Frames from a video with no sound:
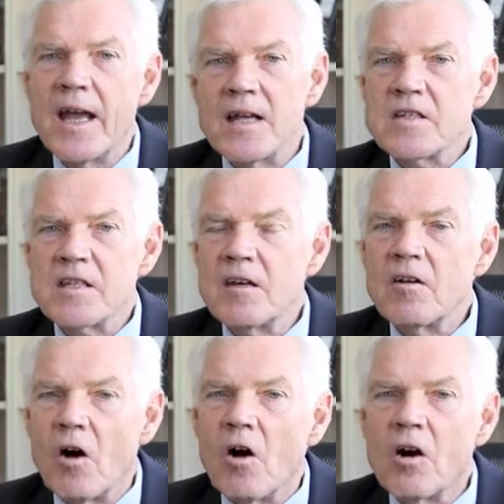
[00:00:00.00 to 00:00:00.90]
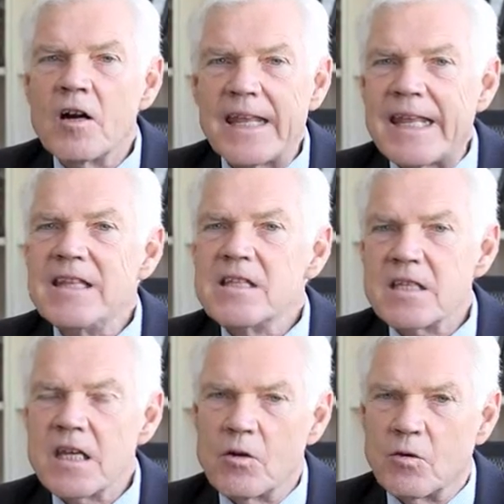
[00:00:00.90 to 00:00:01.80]
as there are
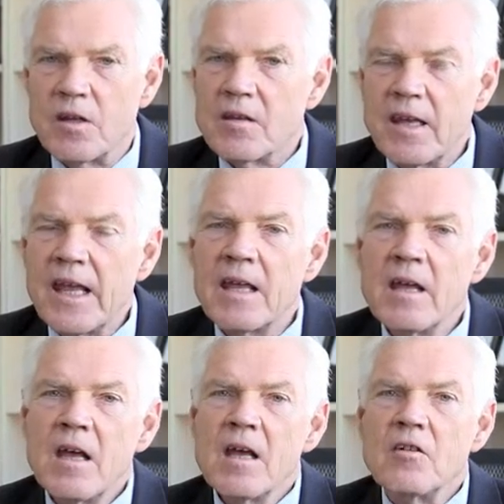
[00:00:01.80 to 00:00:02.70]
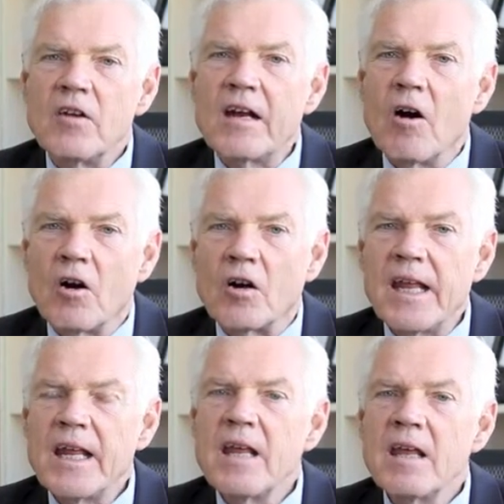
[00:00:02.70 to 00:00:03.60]
insecurity
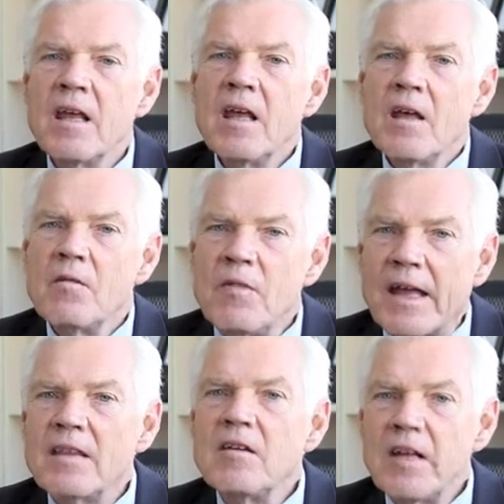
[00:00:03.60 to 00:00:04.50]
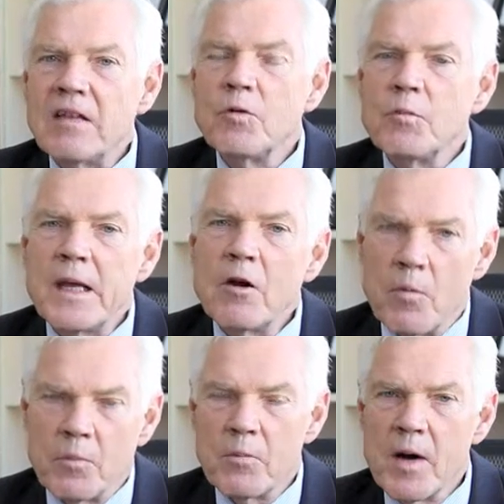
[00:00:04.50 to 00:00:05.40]
regarding whether it would be
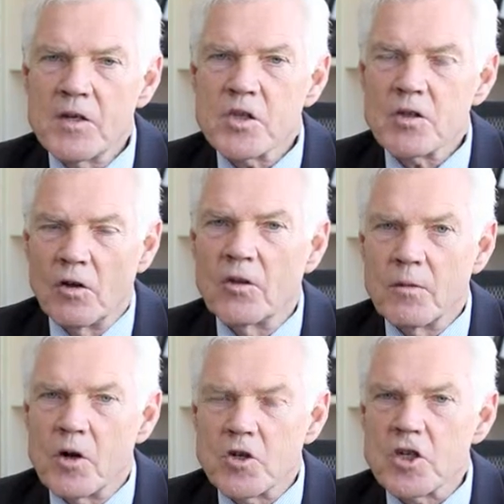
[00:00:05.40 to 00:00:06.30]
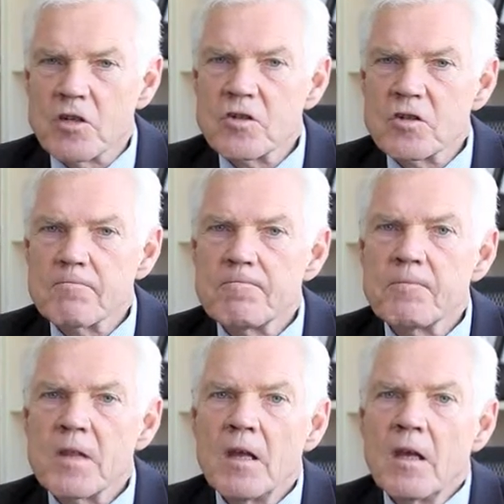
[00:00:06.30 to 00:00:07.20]
compromise on the budget.
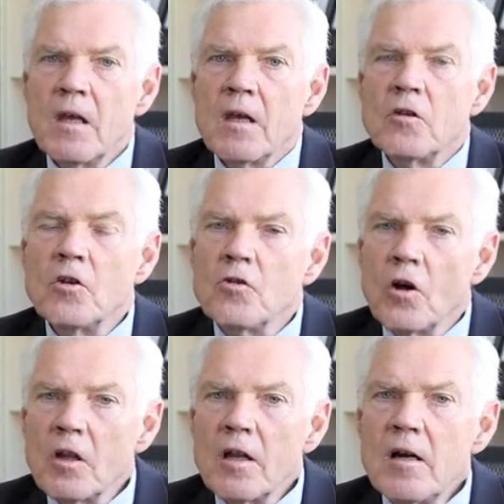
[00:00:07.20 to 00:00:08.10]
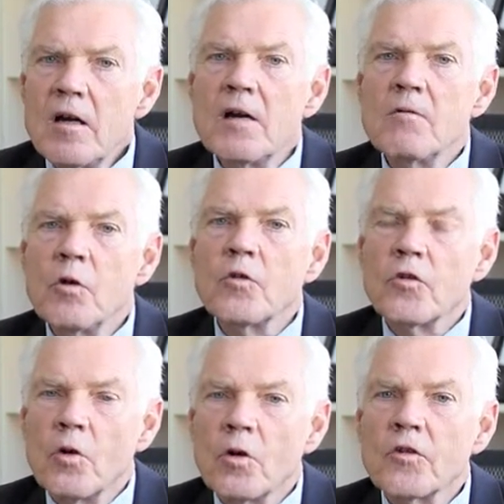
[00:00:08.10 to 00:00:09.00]
The dollar was
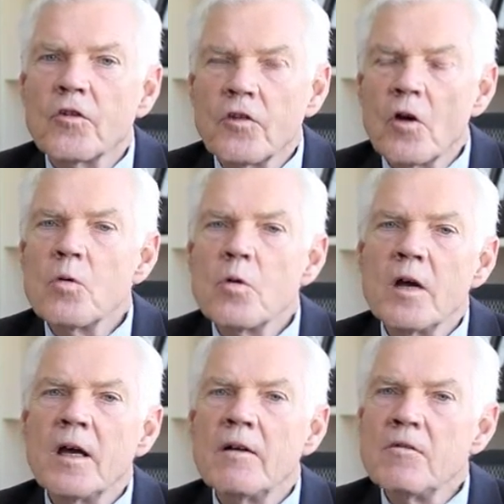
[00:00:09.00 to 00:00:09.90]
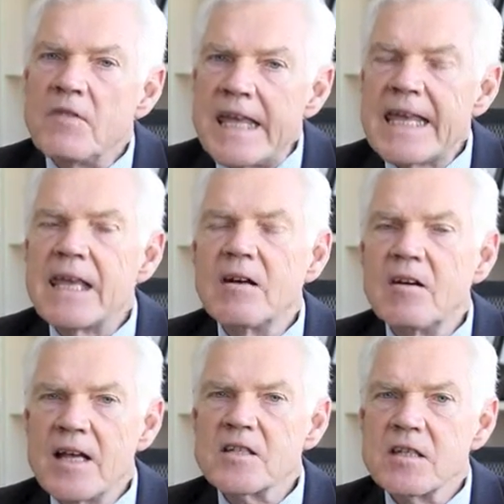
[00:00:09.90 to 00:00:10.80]
also weaker
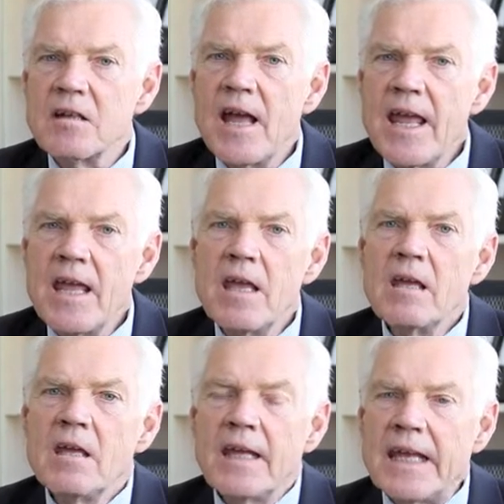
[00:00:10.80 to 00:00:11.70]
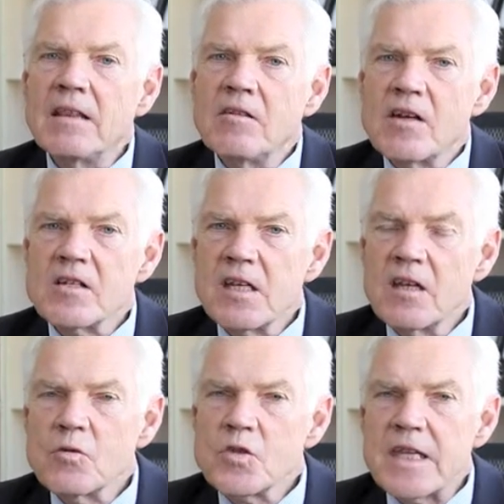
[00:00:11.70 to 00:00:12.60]
yesterday.
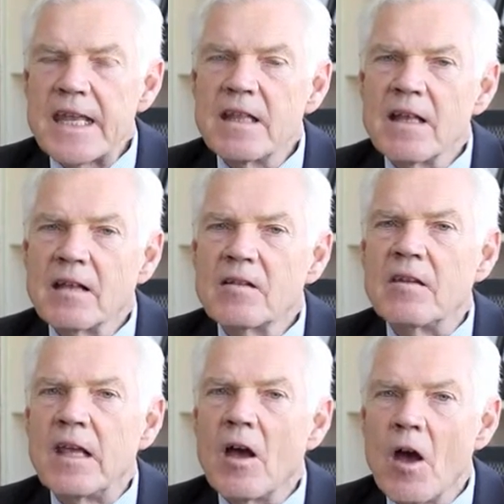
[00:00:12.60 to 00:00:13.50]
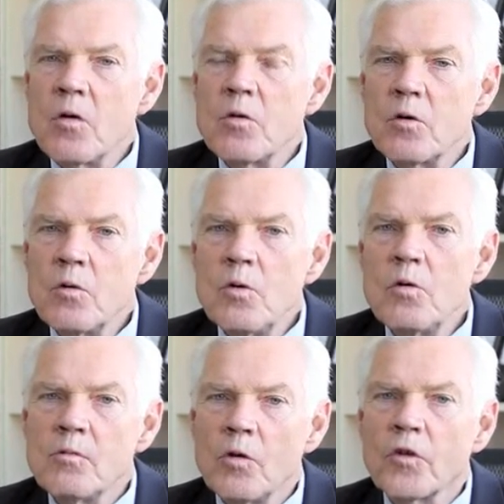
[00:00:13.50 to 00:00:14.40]
Interesting to see that the euro
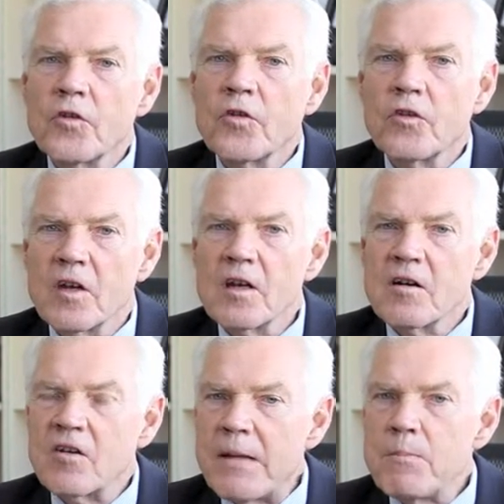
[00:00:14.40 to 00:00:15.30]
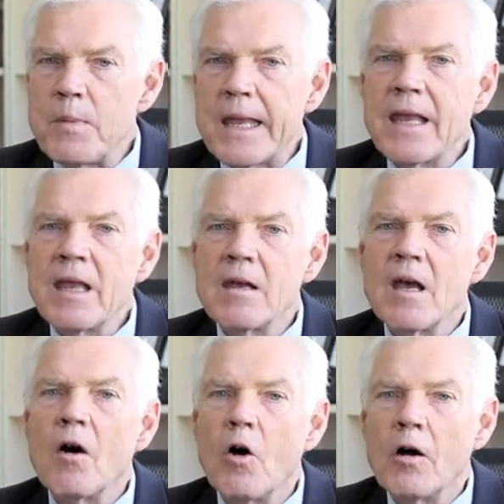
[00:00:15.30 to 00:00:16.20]
was creeping
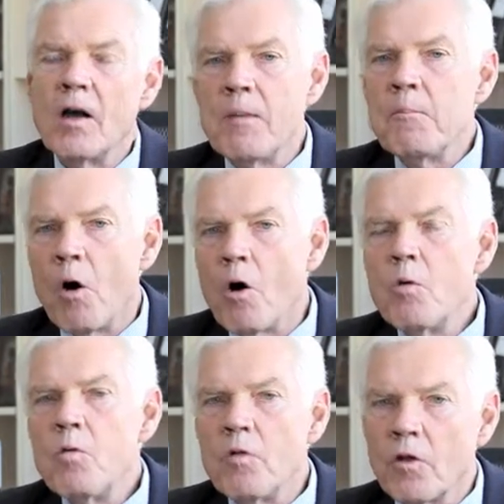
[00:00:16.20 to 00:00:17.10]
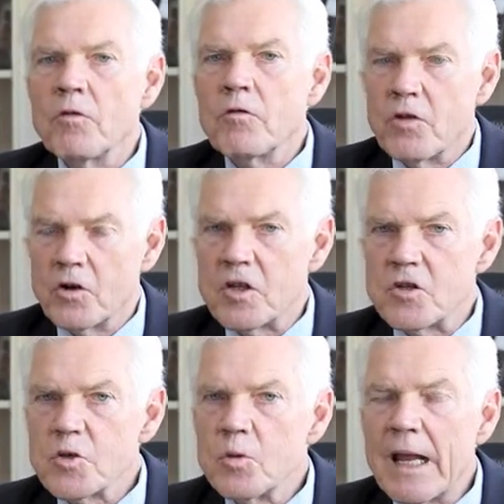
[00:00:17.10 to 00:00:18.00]
above
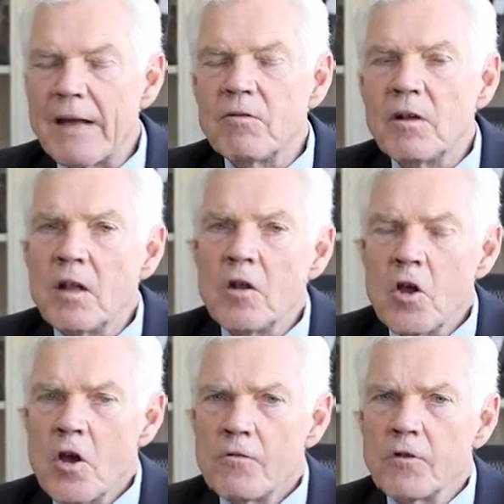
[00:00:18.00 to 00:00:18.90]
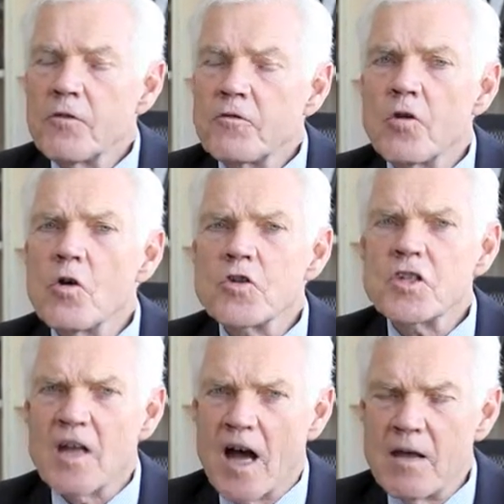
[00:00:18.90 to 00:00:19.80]
132 level for the
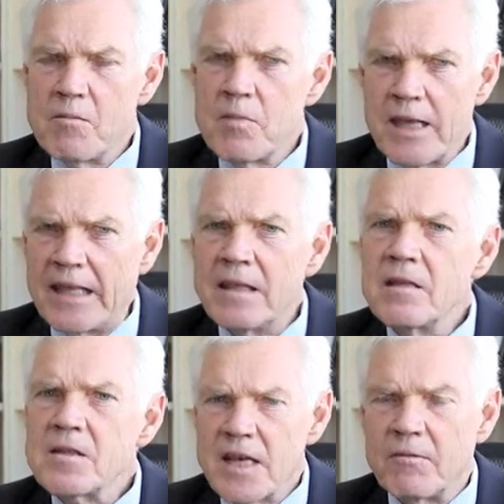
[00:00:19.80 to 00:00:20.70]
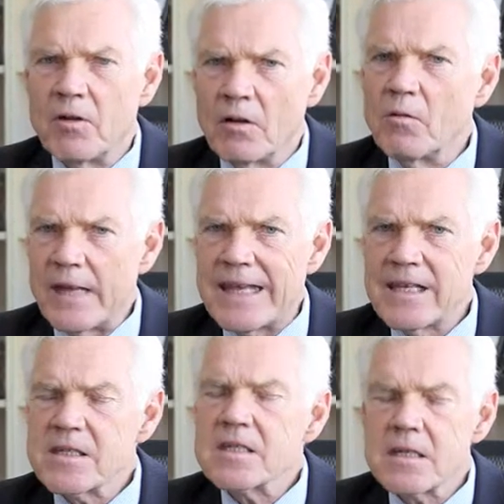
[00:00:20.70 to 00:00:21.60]
first time in several
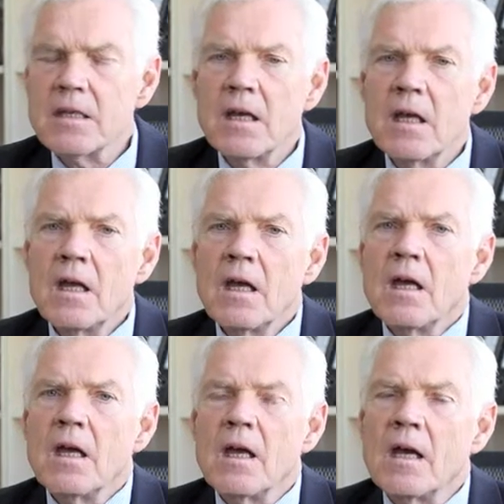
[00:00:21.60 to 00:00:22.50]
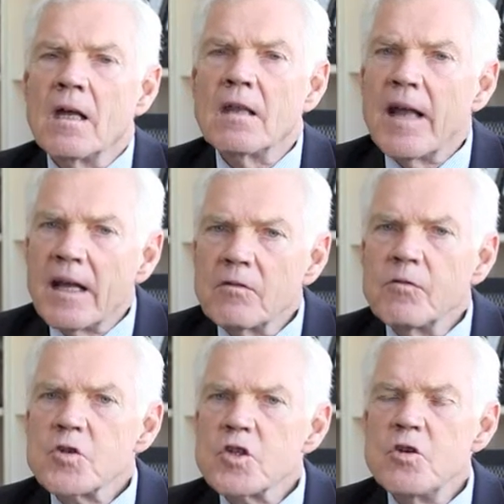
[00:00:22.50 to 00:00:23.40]
weeks. That
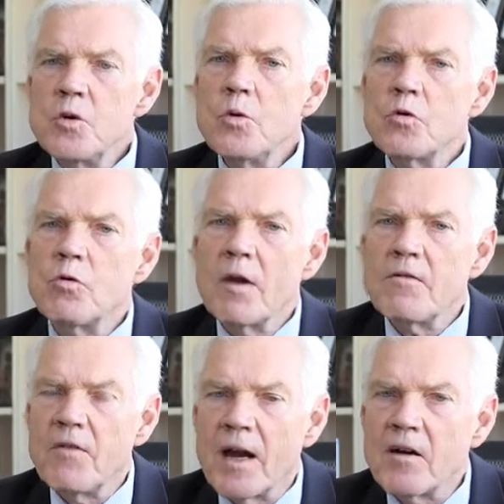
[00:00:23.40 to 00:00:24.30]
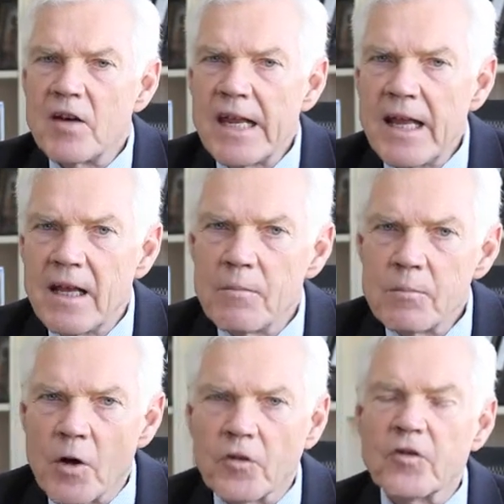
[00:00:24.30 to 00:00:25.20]
was due to a very
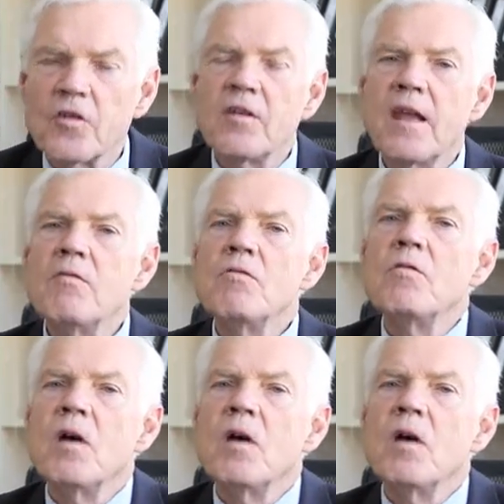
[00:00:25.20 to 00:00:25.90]
positive